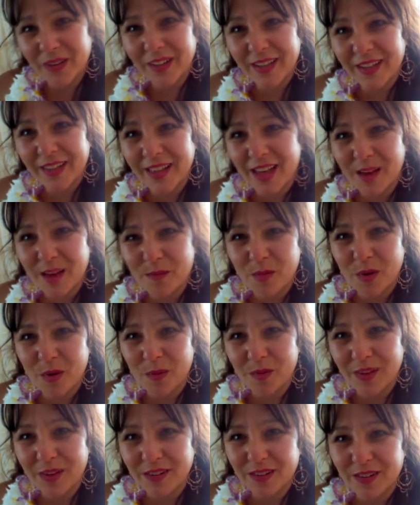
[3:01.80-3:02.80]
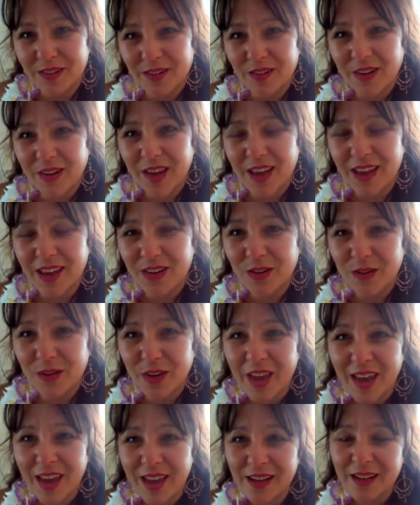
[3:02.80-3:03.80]
in that moment, okay? You
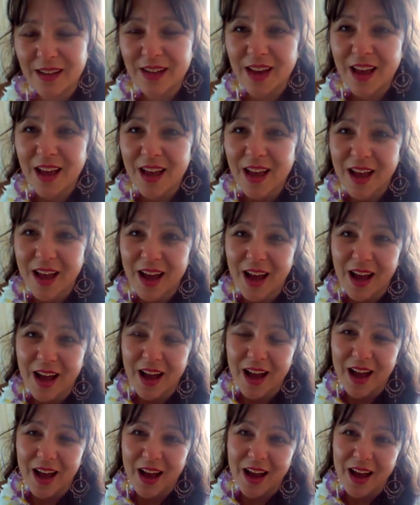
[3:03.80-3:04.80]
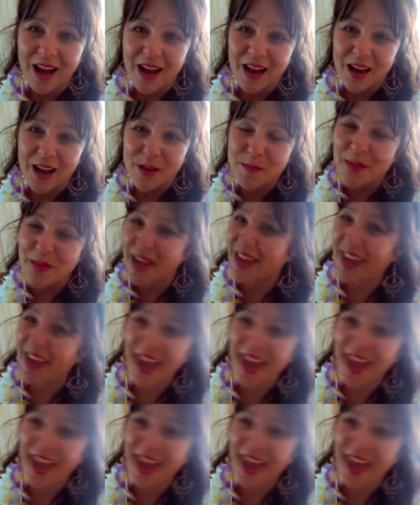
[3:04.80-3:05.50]
can't make